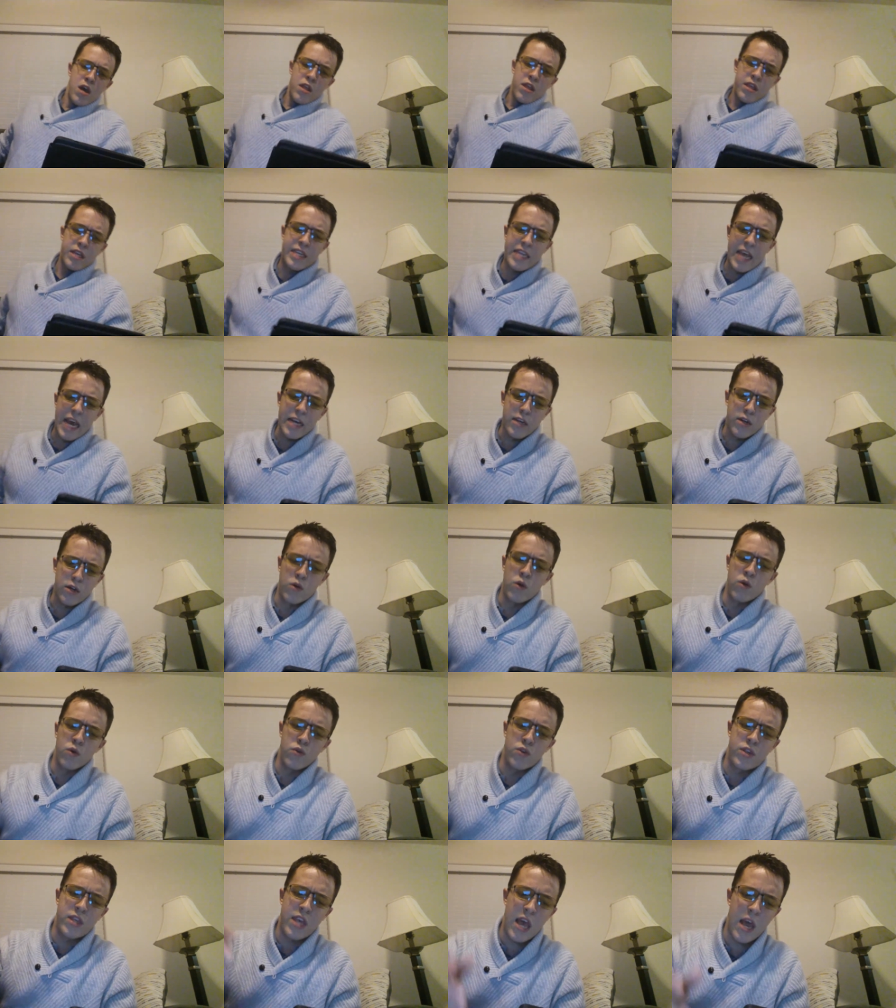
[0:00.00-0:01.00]
The
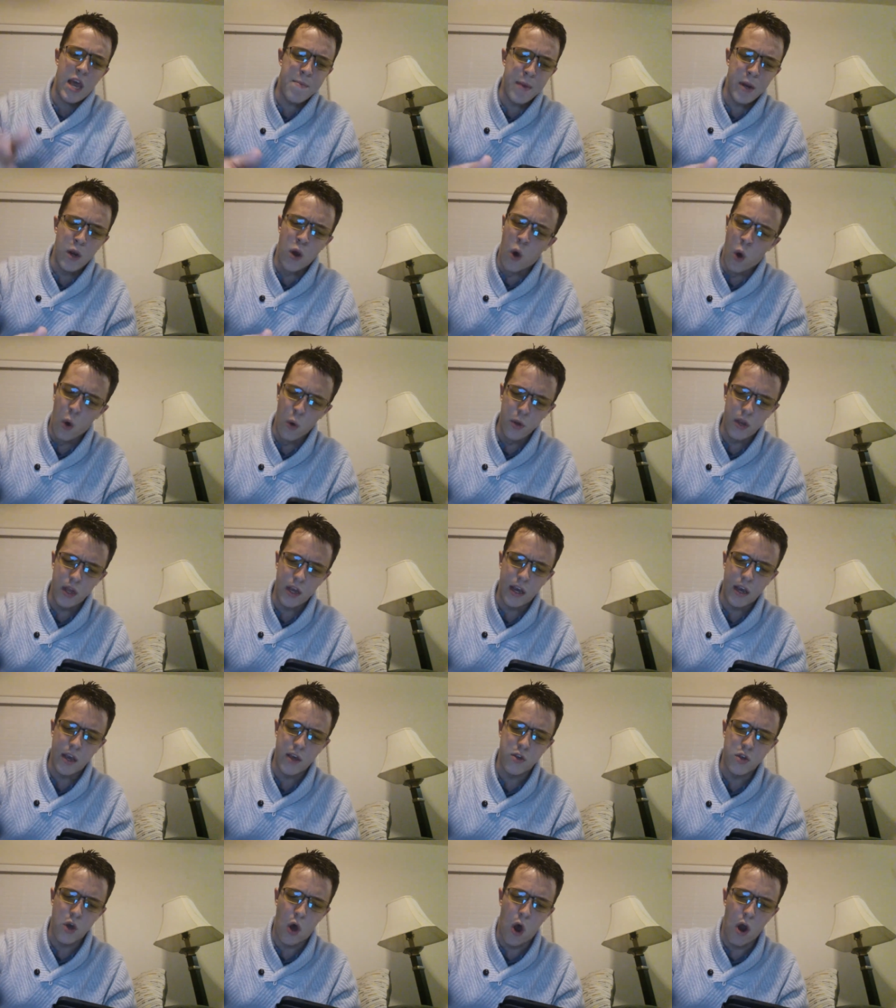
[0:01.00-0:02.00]
tentacles that had been holding
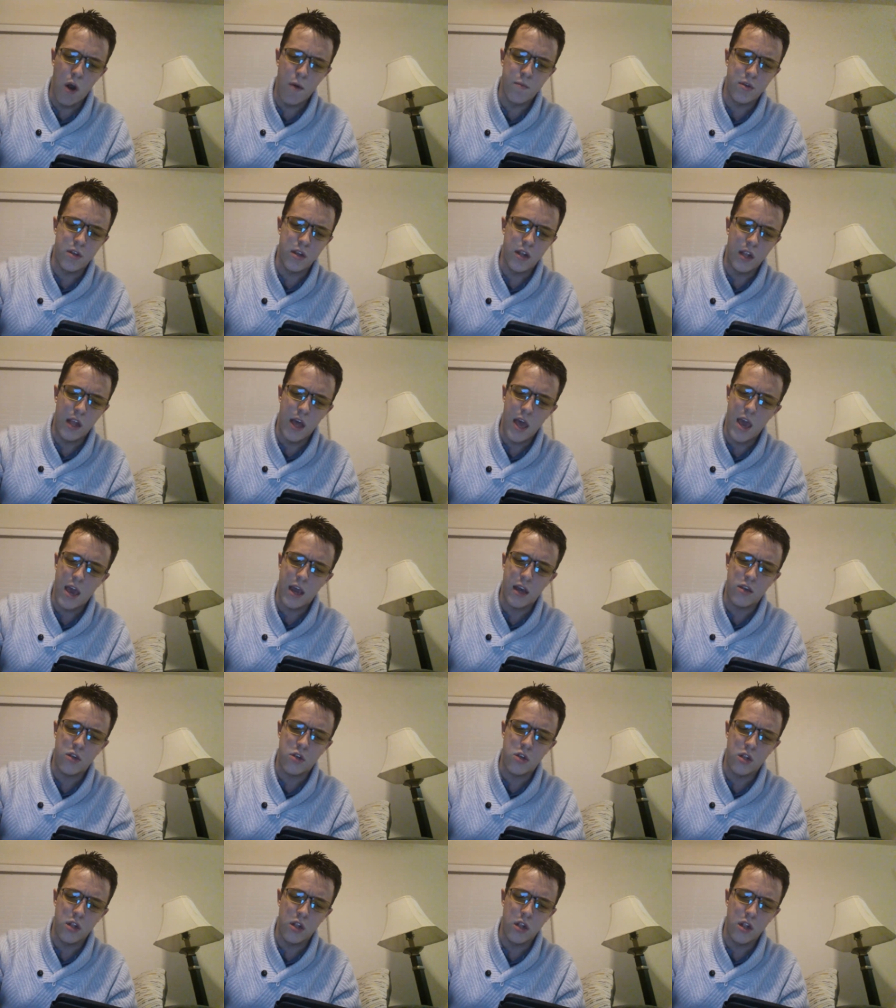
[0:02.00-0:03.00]
his arms and
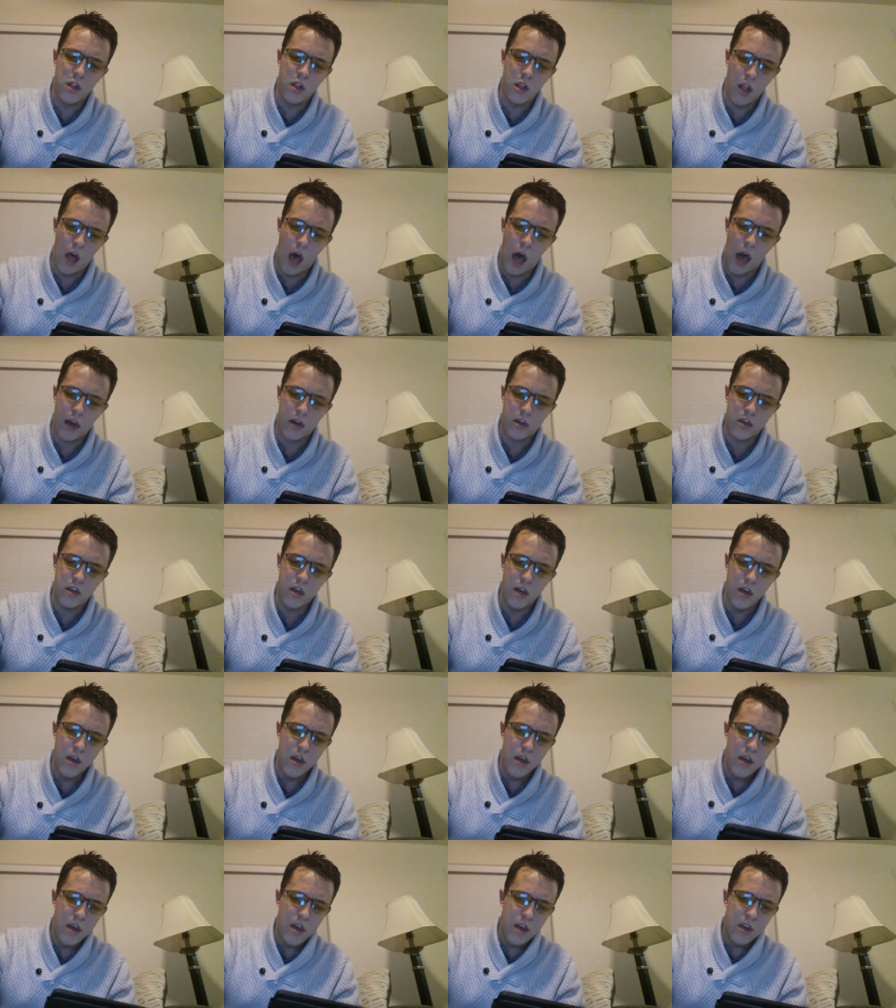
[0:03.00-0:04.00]
legs locked
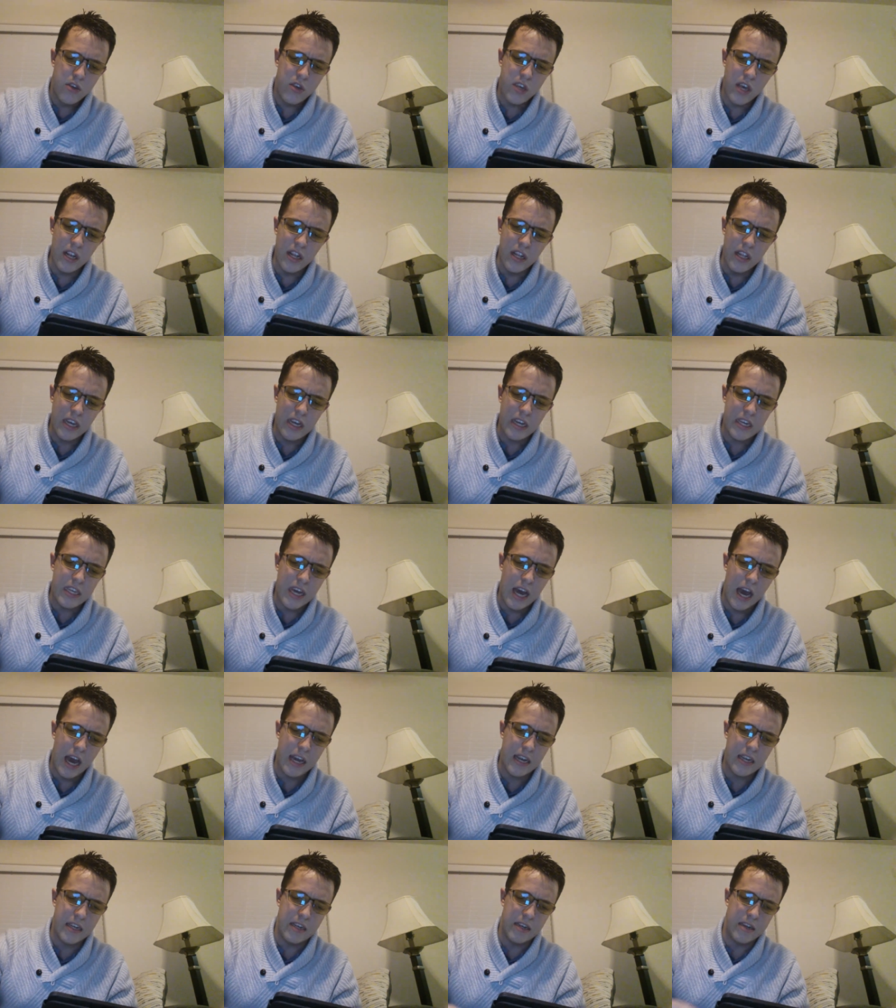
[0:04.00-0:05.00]
suddenly
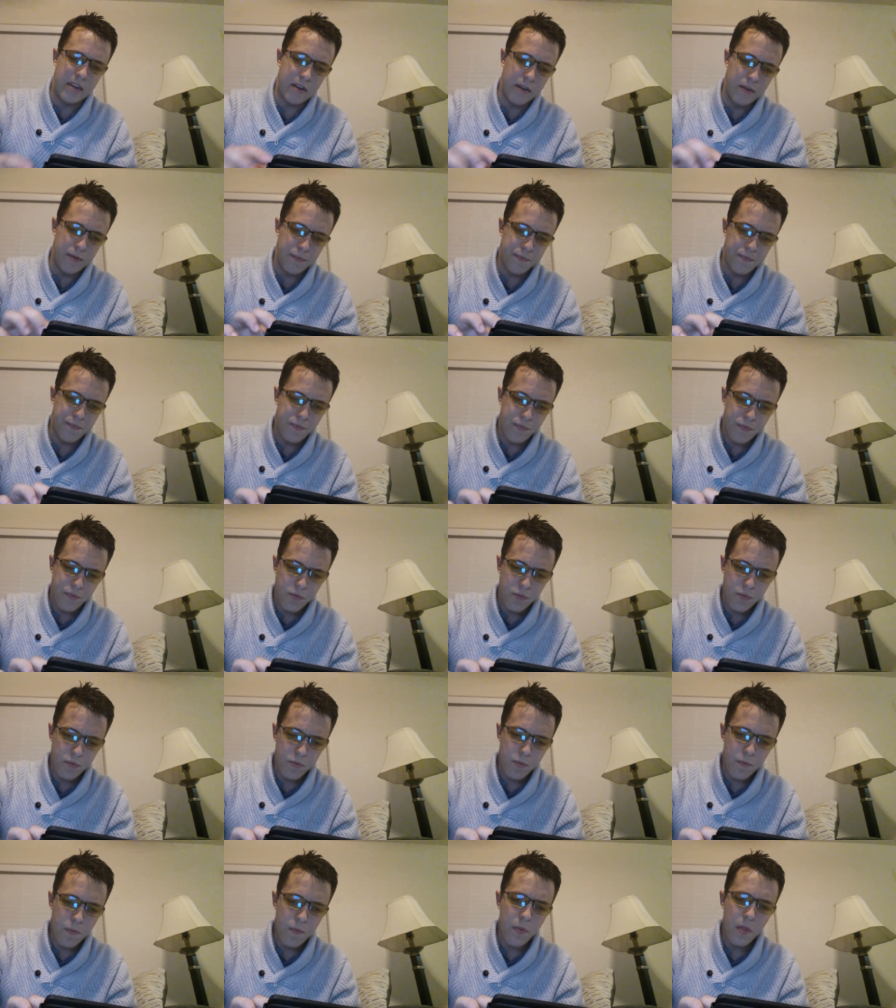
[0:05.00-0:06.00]
tightened.
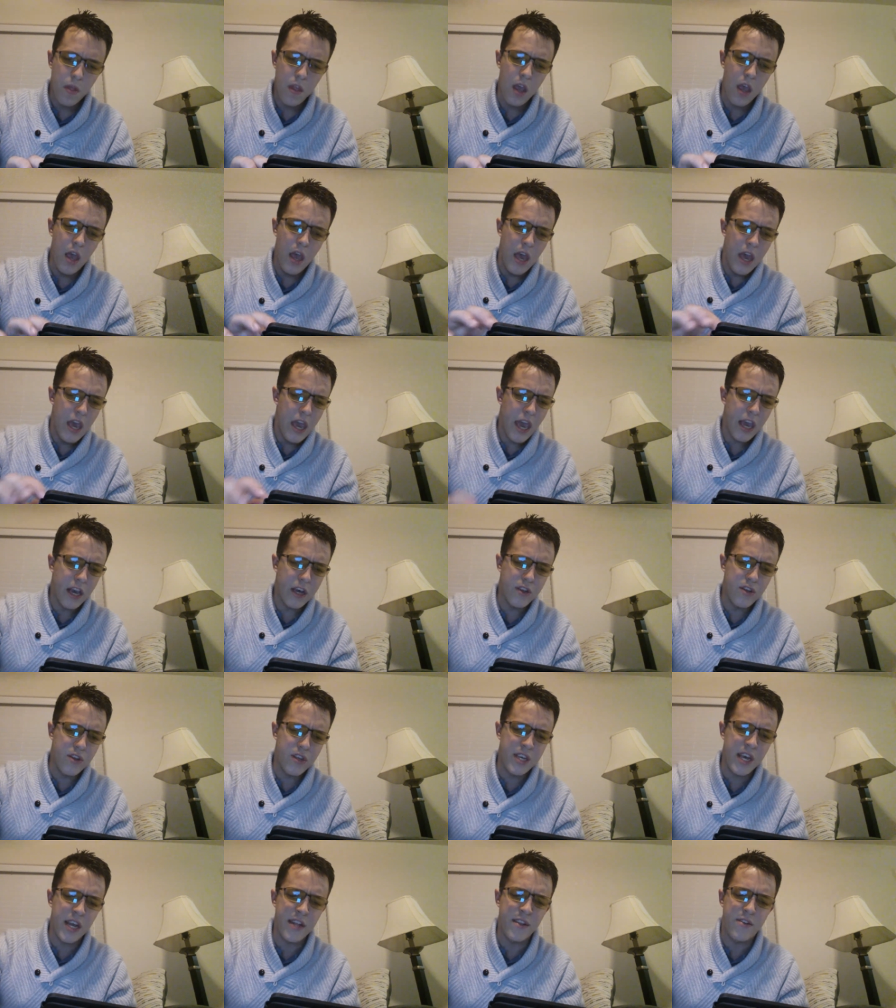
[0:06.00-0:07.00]
He could
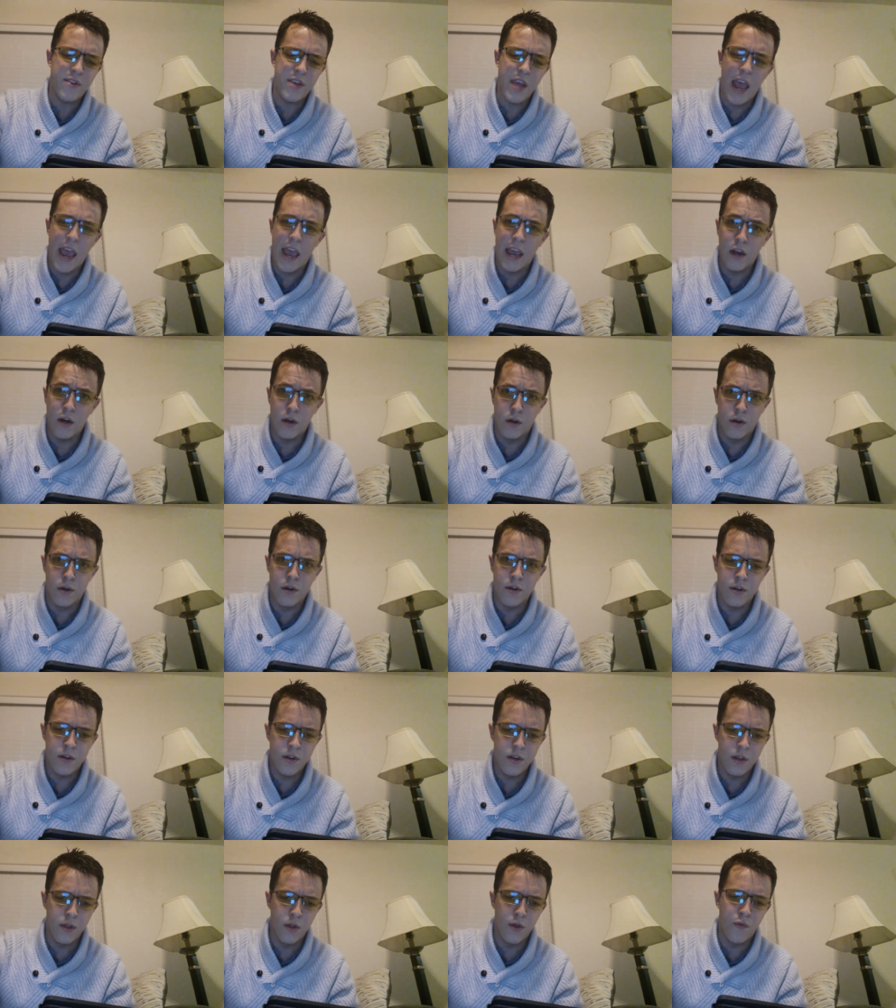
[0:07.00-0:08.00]
sense anger
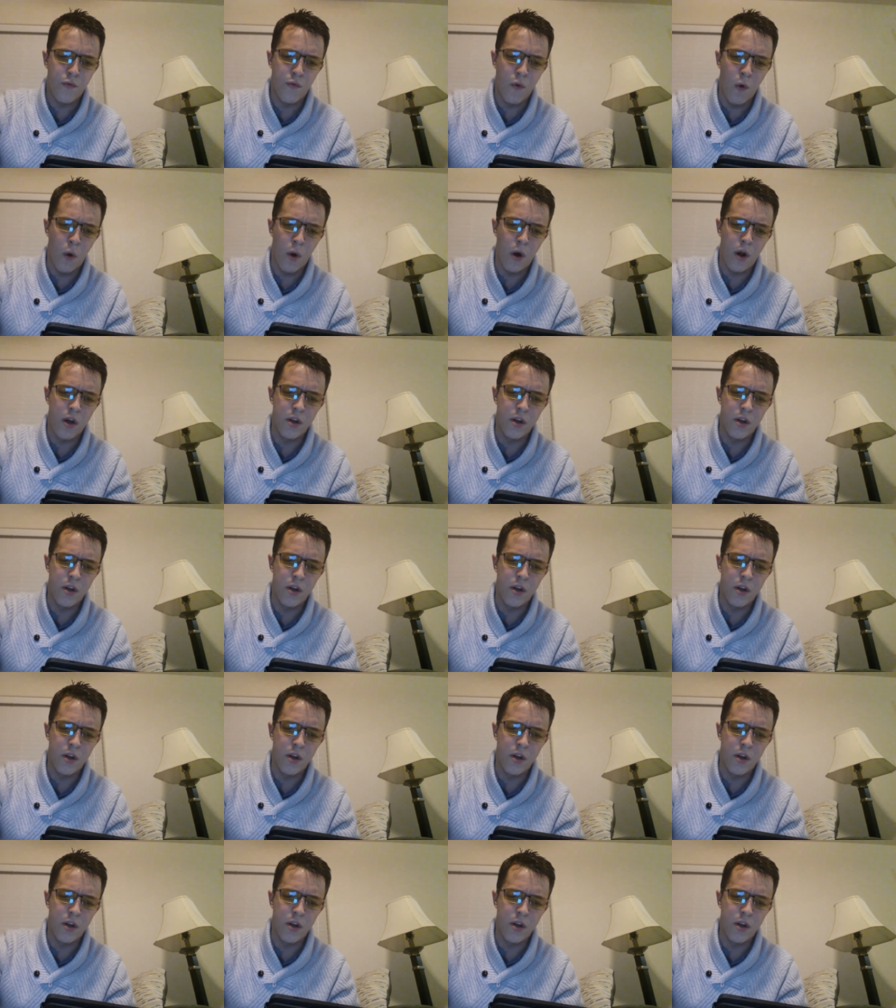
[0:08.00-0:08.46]
in the four